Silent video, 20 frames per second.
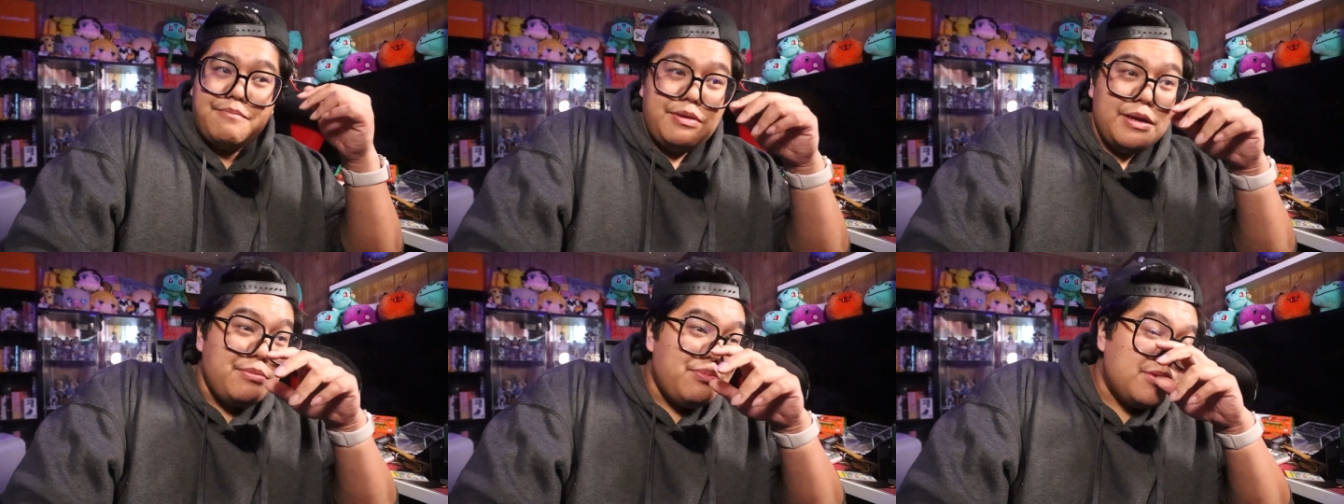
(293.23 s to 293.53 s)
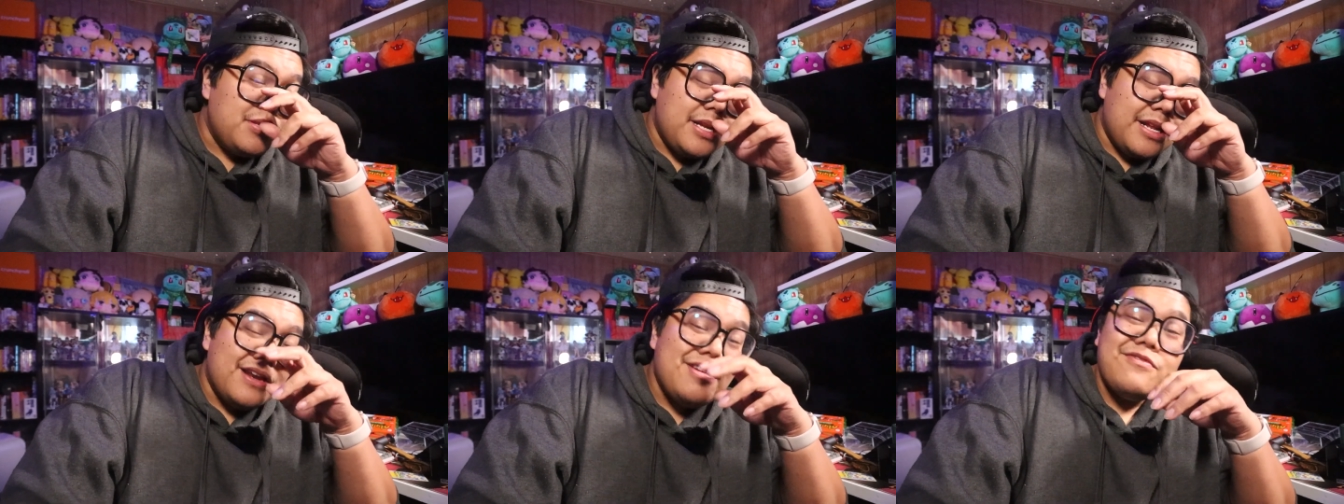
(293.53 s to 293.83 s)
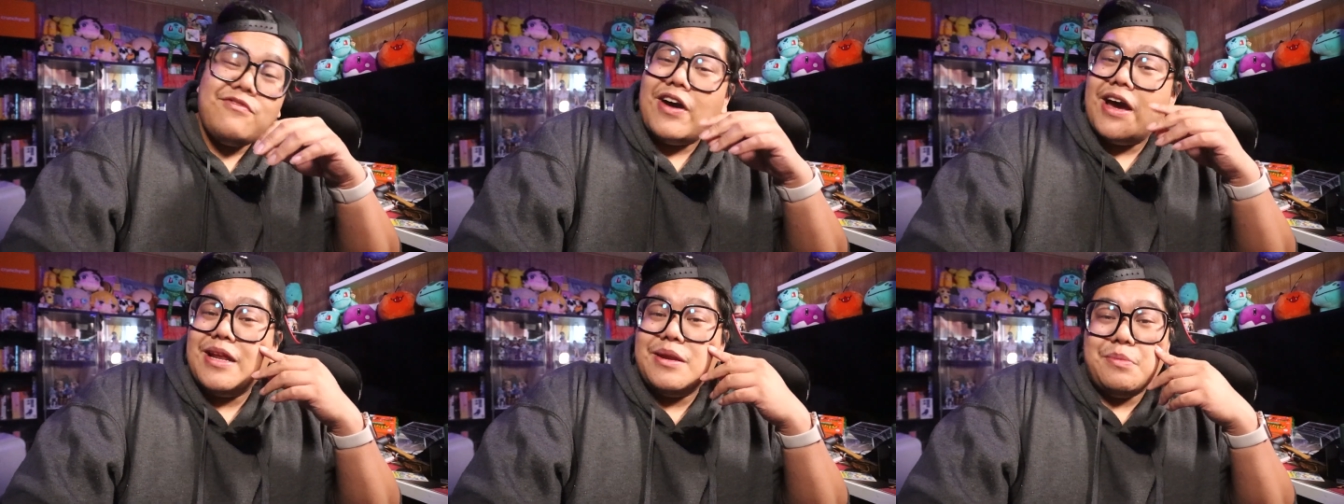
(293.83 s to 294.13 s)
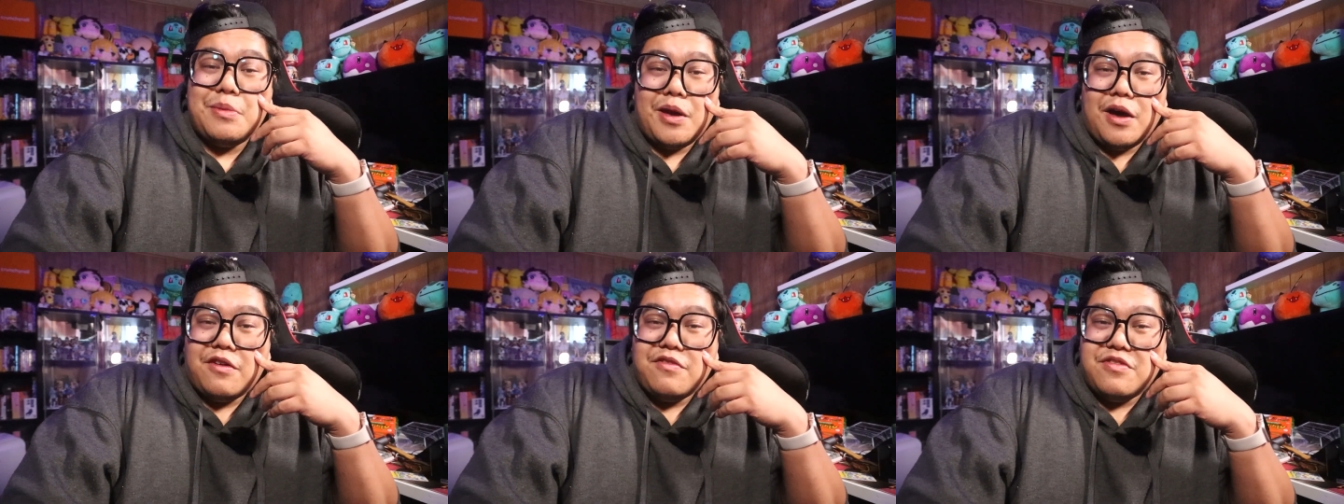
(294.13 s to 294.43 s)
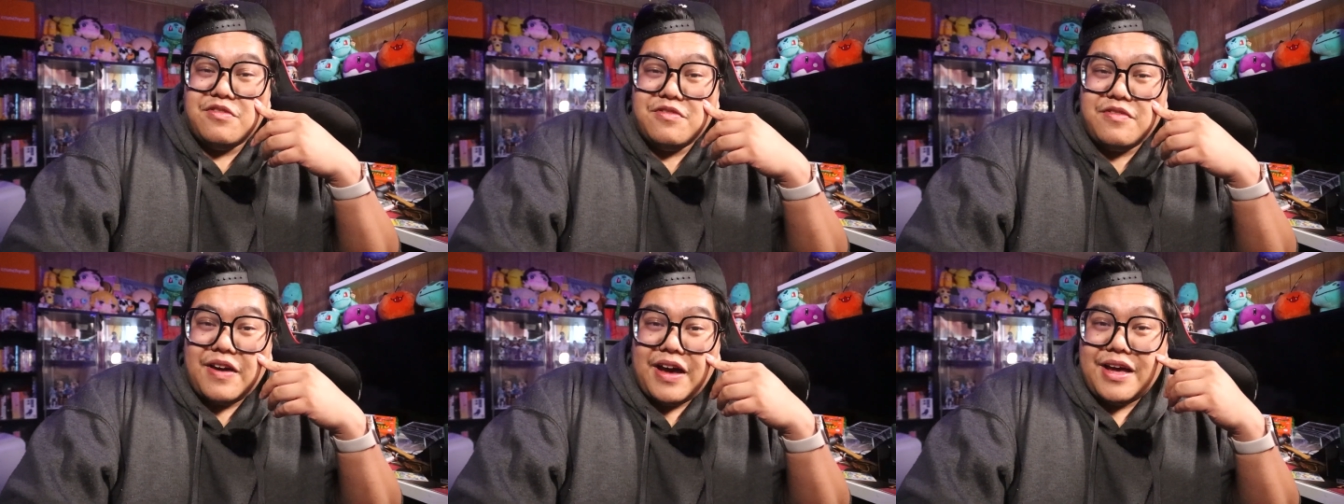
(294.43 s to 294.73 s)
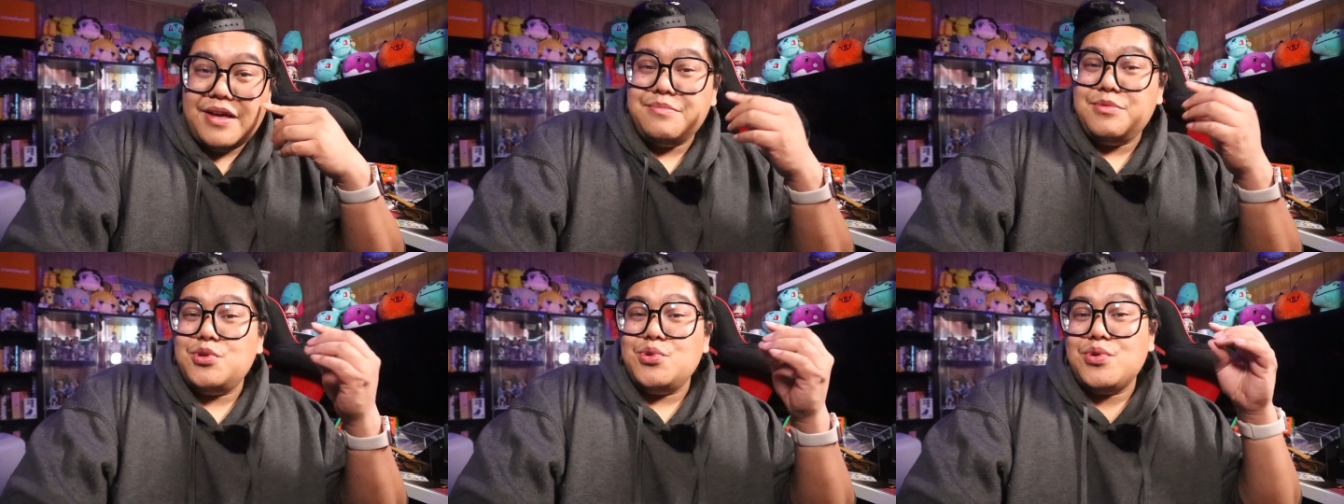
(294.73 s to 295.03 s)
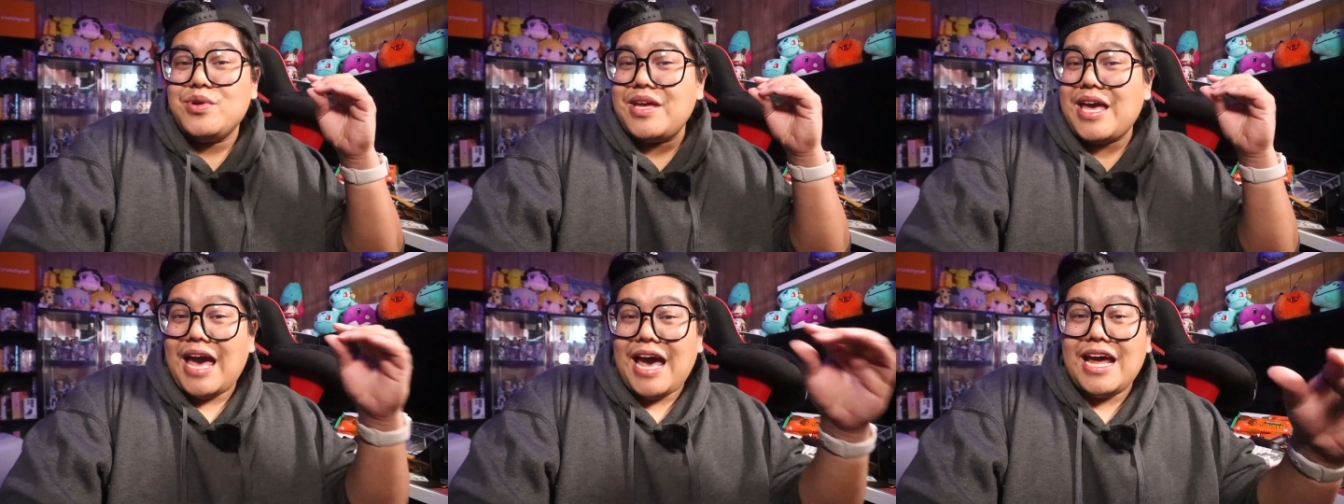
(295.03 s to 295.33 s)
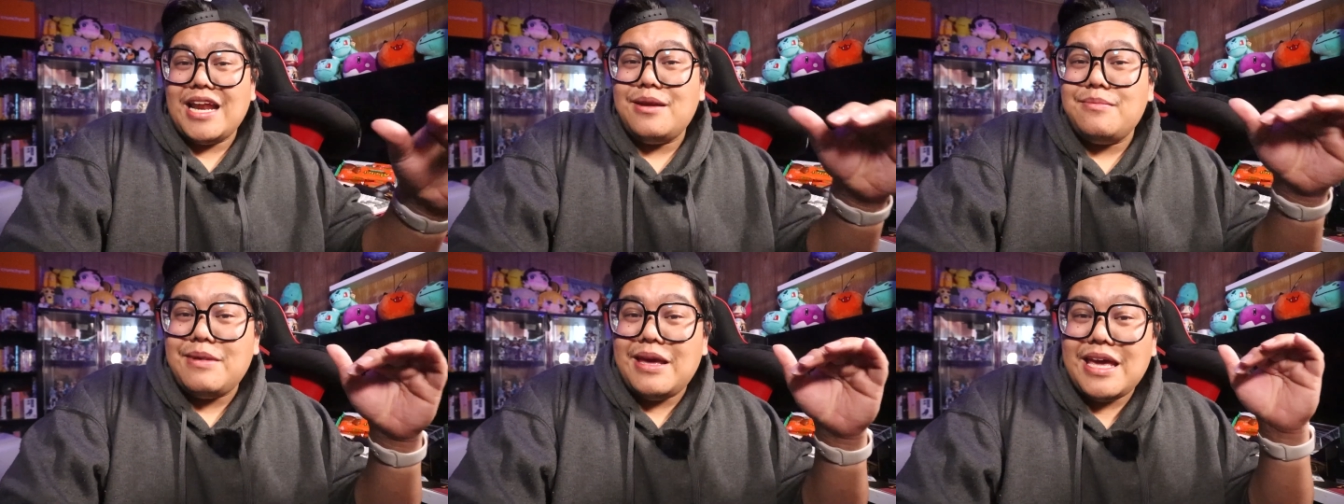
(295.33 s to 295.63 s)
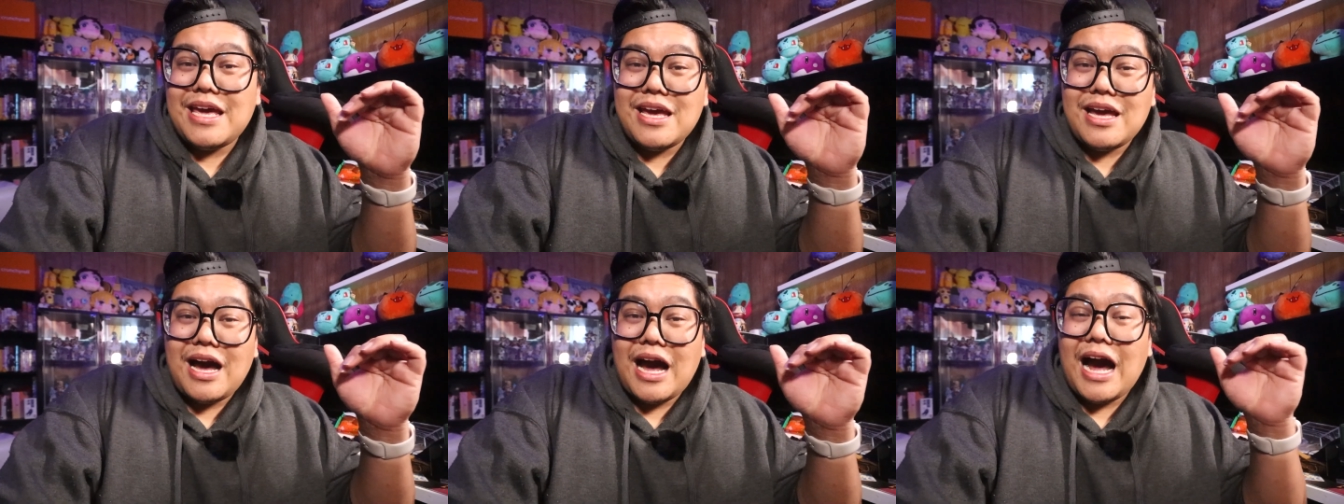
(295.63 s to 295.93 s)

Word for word: people didn't find me off of. I'm doing anime,